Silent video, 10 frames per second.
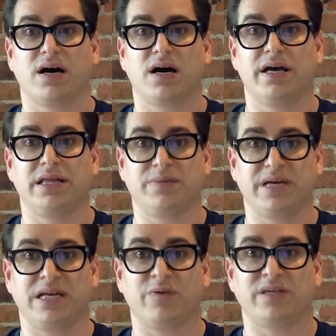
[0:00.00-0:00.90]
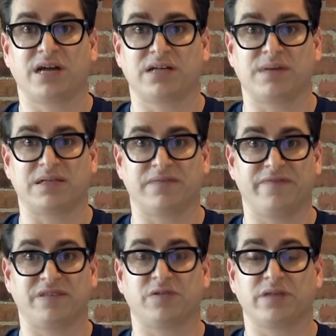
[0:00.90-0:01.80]
in the beginning, we talked about some
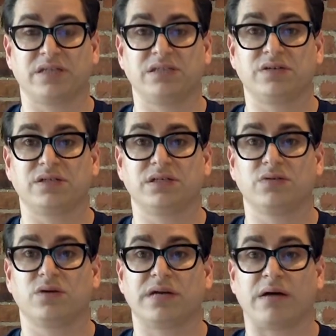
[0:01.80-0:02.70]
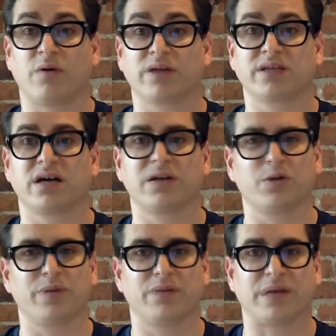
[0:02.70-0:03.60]
physical things you can do. Now I want to talk a little
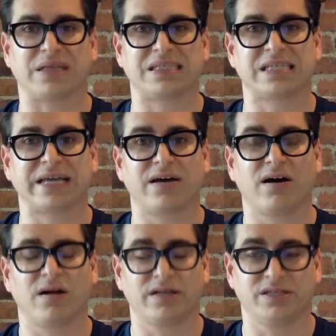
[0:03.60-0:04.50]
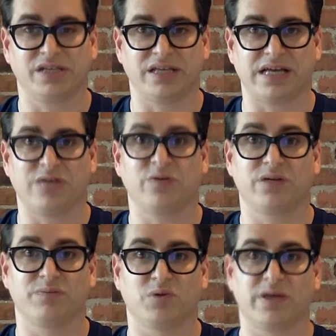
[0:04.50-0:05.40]
bit about the psychology that you can
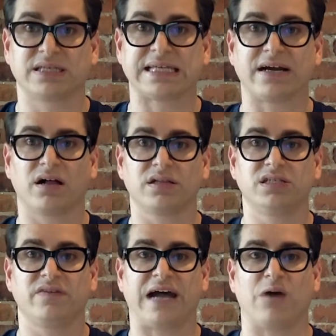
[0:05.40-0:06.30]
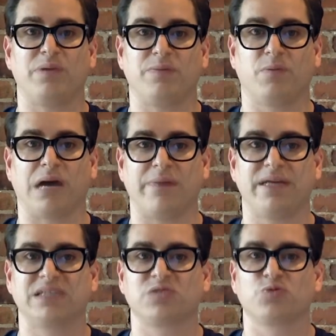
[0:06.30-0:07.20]
employ and the psychology of how people buy,
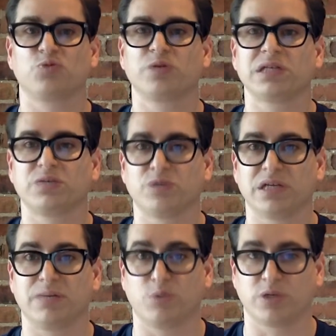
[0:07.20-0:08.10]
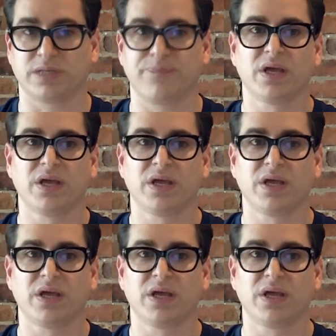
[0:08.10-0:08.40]
because it's really, really important.